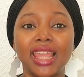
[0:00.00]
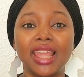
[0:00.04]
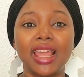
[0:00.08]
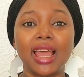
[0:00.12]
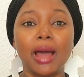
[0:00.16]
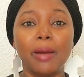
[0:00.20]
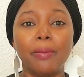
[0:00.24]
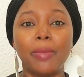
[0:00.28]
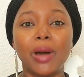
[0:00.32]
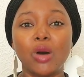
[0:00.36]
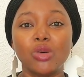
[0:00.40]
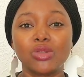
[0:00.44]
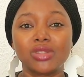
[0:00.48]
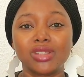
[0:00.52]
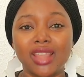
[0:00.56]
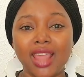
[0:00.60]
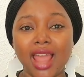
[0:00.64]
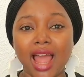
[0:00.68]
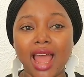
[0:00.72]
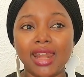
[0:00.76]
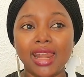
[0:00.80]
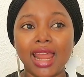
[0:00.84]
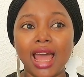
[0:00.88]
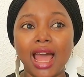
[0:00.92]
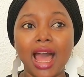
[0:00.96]
to tell you
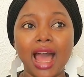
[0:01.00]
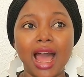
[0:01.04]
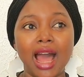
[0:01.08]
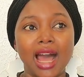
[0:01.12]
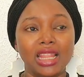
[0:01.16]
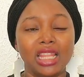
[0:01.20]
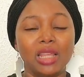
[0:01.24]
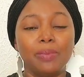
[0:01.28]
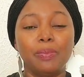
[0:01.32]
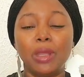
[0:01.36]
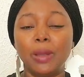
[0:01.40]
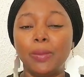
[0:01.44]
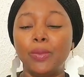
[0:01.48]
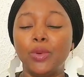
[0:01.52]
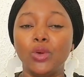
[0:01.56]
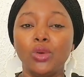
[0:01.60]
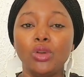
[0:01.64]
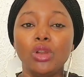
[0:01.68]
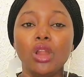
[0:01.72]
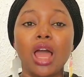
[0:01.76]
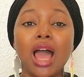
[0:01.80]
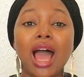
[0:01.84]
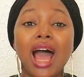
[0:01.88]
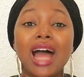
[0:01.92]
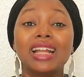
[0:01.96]
how Ghana is so
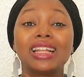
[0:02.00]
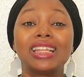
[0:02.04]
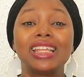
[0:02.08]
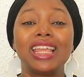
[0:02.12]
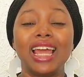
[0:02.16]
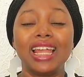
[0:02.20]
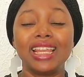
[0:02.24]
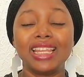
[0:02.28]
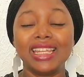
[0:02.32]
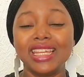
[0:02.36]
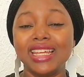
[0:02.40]
intentional